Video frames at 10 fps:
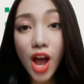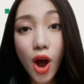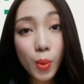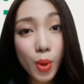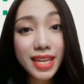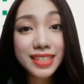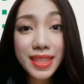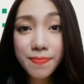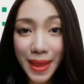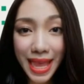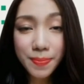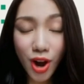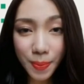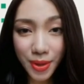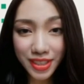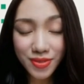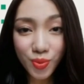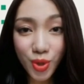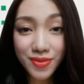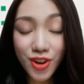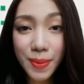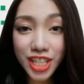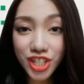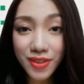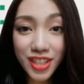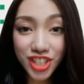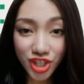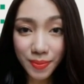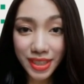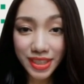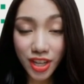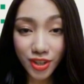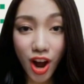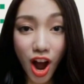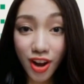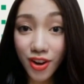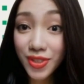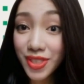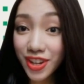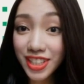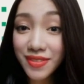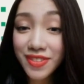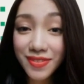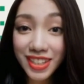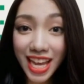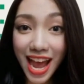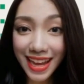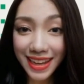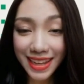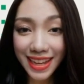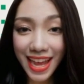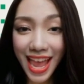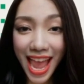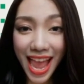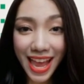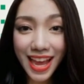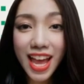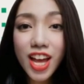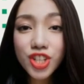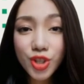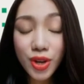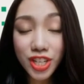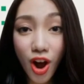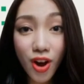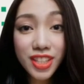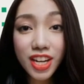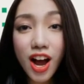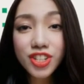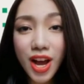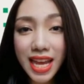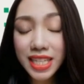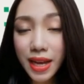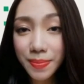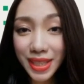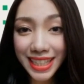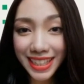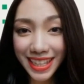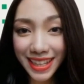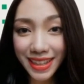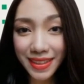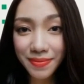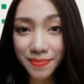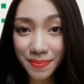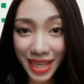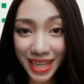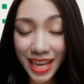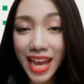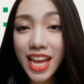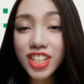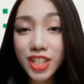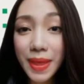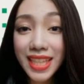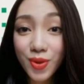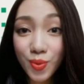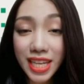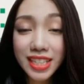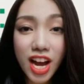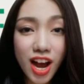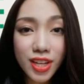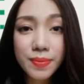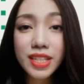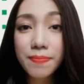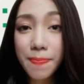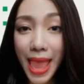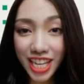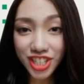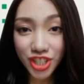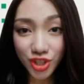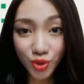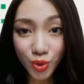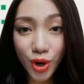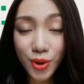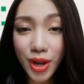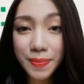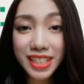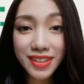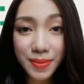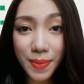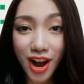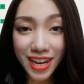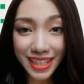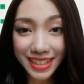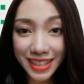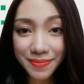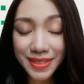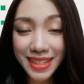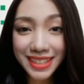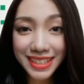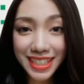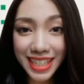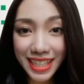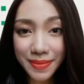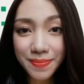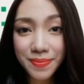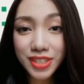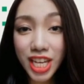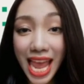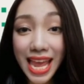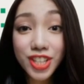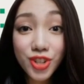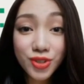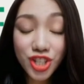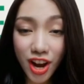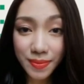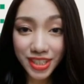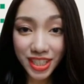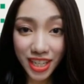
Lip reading: What is the main purpose of reformation of instruments under Article 1359? A. To annul the contract completely. B. To make the written document match the true agreement of the parties. C. To add new terms to the